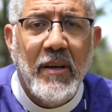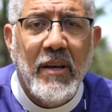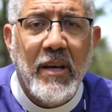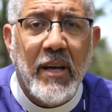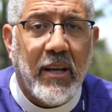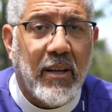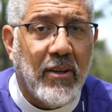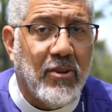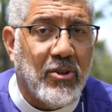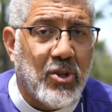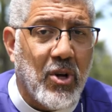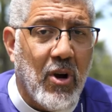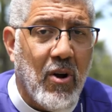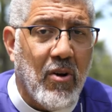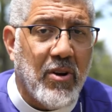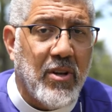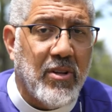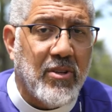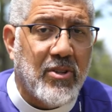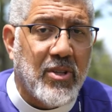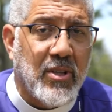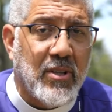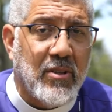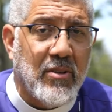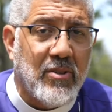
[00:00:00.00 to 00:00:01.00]
it can turn
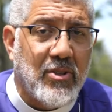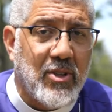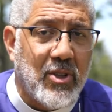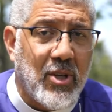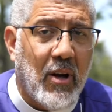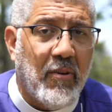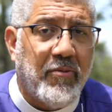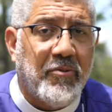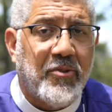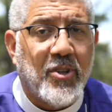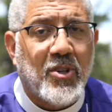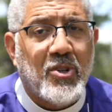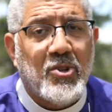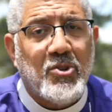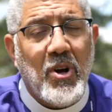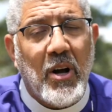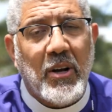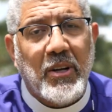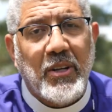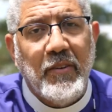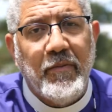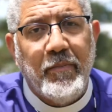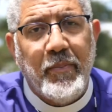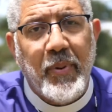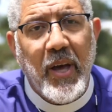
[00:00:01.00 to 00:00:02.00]
into
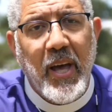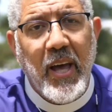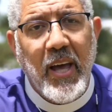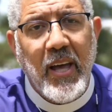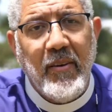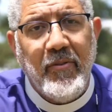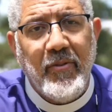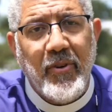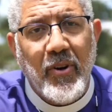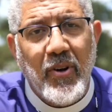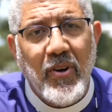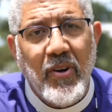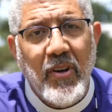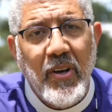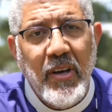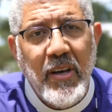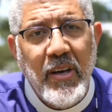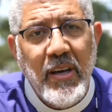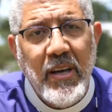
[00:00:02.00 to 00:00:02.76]
self-destructive behavior,